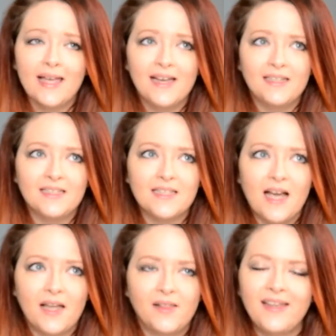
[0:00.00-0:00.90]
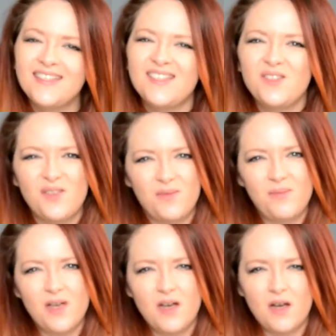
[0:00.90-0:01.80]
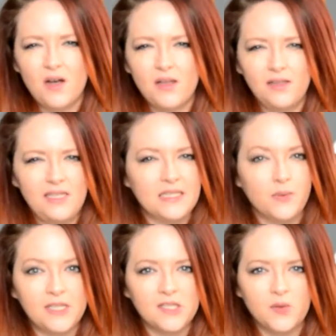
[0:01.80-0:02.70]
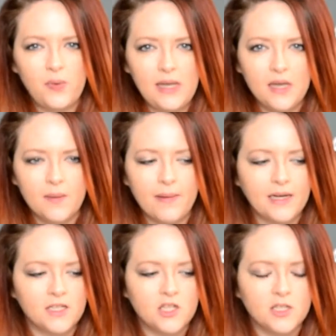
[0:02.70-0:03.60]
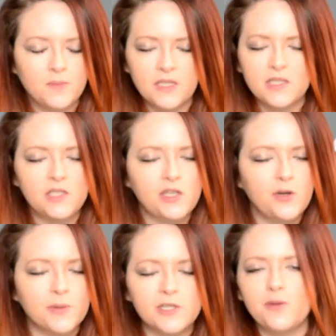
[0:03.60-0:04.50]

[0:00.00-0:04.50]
and I like to do them at least once a week, but it's just been super